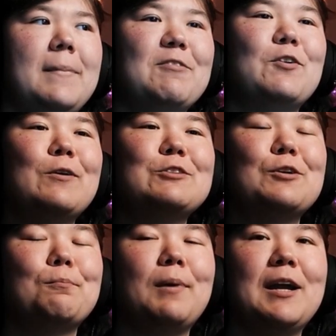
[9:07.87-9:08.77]
Of course,
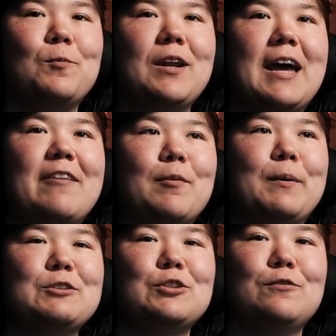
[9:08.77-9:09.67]
her mind would have a
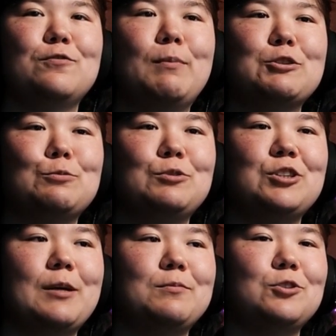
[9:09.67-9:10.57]
bunch of
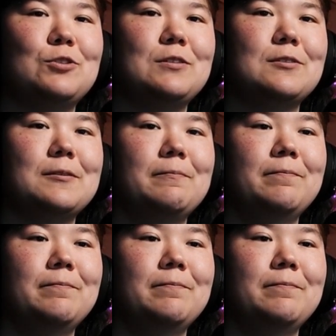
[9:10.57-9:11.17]
mushroom-shaped trees.